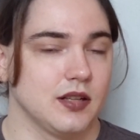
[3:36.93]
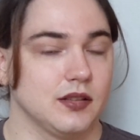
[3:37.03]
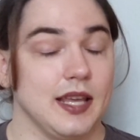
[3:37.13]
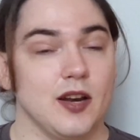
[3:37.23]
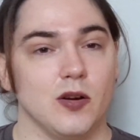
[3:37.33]

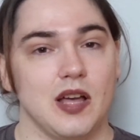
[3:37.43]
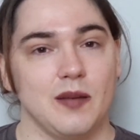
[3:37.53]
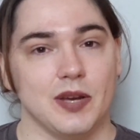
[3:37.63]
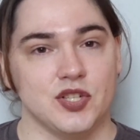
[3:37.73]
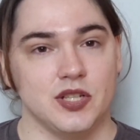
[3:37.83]
Later on,
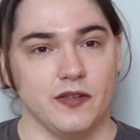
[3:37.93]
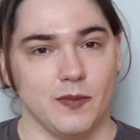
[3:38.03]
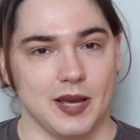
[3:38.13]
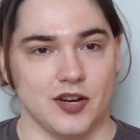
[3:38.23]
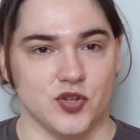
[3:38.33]
my shift
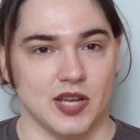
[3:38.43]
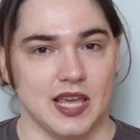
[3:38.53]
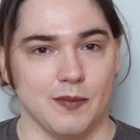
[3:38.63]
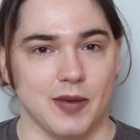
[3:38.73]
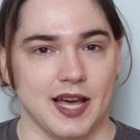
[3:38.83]
manager
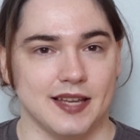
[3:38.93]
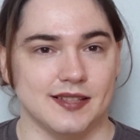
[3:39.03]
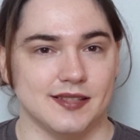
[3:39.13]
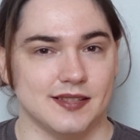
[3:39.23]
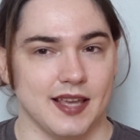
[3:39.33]
came by to
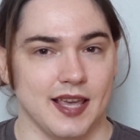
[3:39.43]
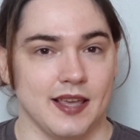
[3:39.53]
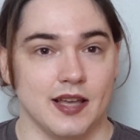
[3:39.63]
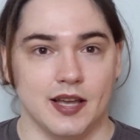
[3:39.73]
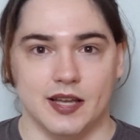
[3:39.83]

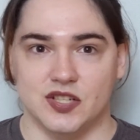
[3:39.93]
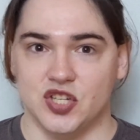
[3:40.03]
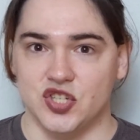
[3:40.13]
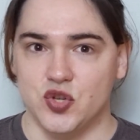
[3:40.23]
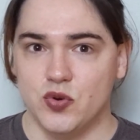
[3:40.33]
say,
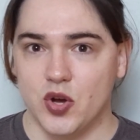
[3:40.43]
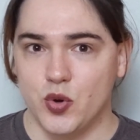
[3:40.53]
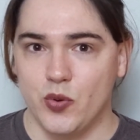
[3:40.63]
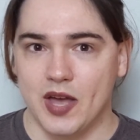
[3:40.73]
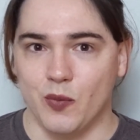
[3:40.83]
did you know
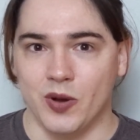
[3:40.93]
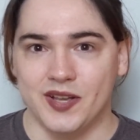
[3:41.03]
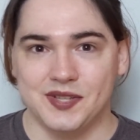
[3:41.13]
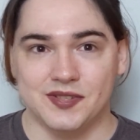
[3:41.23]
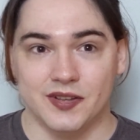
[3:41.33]
who that
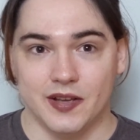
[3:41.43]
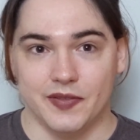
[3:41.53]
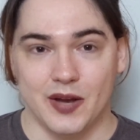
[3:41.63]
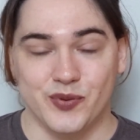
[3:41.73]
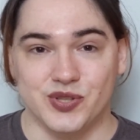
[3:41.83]
was?
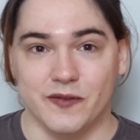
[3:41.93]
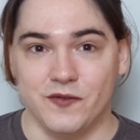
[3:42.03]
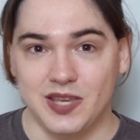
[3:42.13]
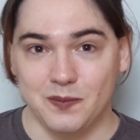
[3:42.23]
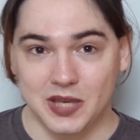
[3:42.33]
That was the
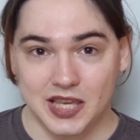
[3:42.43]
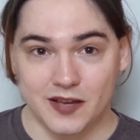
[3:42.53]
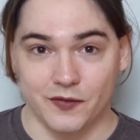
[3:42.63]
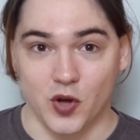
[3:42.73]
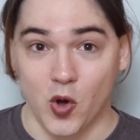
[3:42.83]
VP
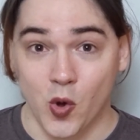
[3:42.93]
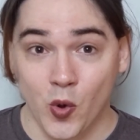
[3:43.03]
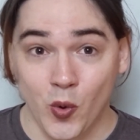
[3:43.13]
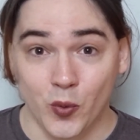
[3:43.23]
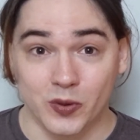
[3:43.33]
of the whole